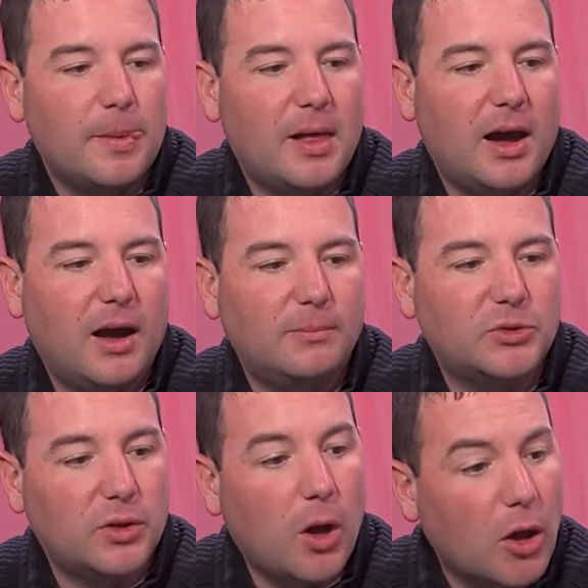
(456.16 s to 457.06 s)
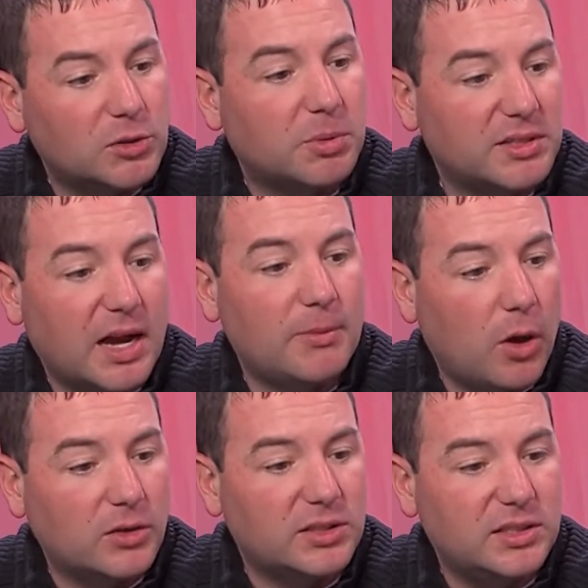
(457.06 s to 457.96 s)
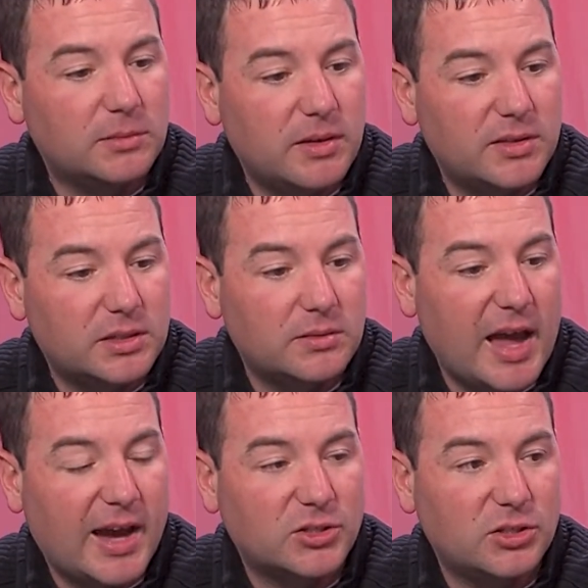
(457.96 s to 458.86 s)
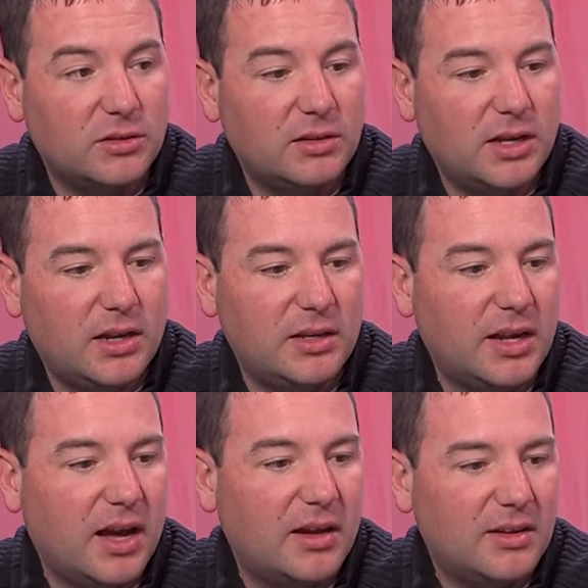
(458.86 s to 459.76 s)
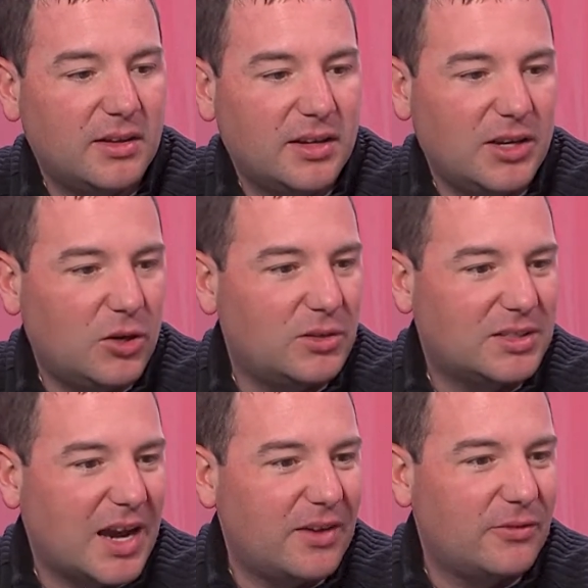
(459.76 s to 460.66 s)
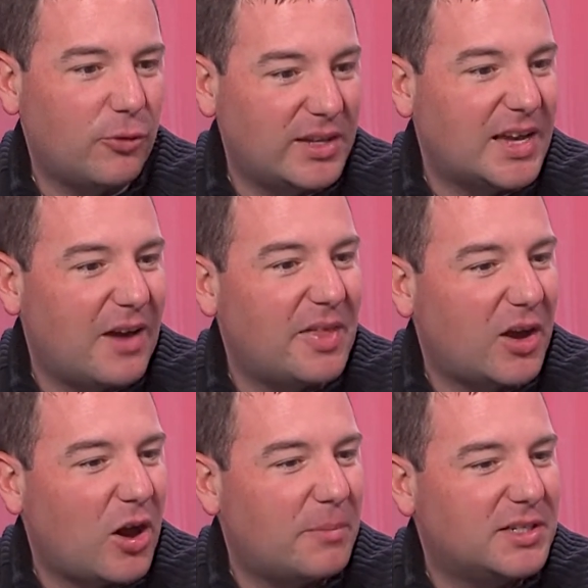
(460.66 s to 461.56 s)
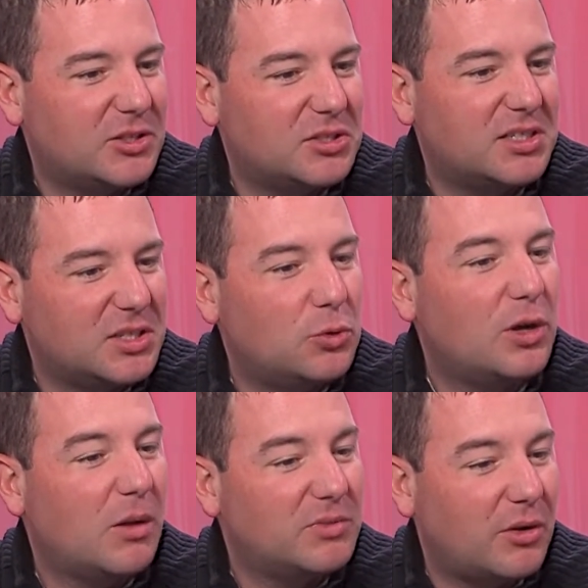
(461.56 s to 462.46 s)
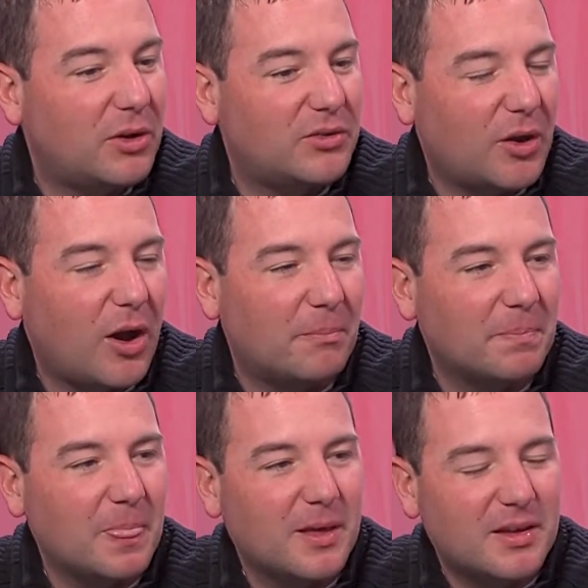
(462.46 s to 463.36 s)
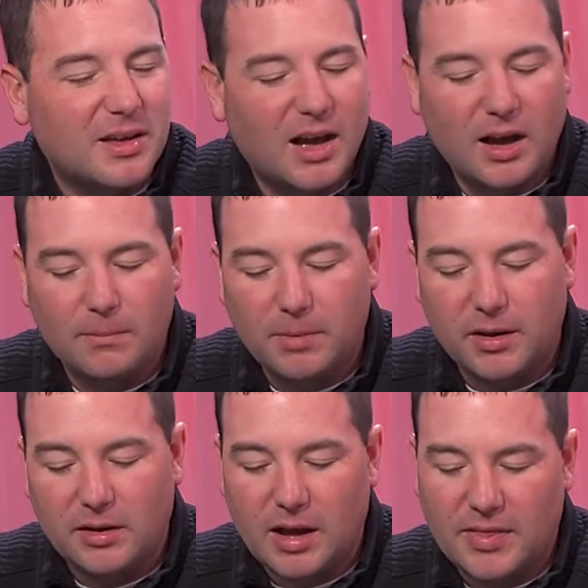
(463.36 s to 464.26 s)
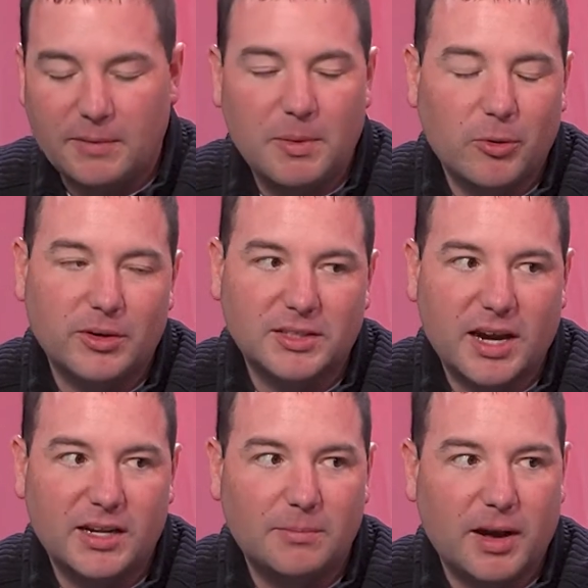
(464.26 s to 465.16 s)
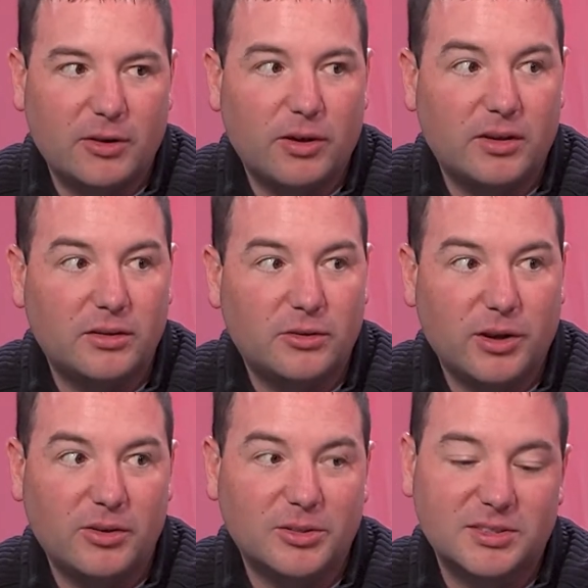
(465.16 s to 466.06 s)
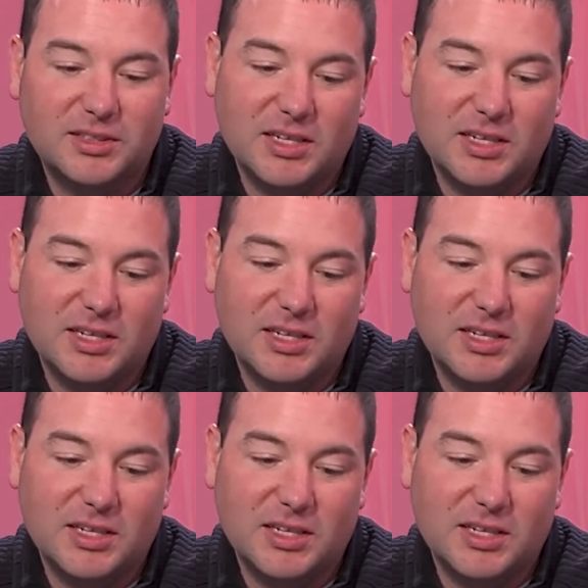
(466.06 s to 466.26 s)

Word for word: Um, so they'll all split time. They'll all see some, action, and uh, you know it's kind of great to have that competition to see who comes out on top. Mm-hmm. Um, but I think people are excited by Greg Grigals.